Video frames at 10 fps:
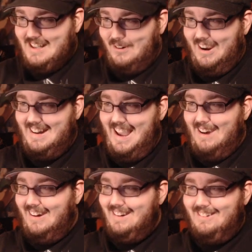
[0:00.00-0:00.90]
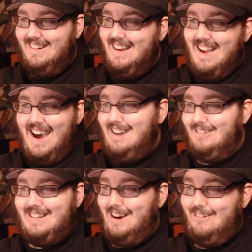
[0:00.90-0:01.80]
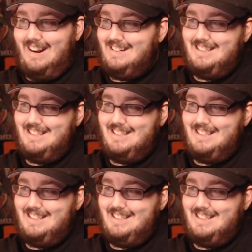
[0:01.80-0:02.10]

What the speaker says: this right now. I don't care what I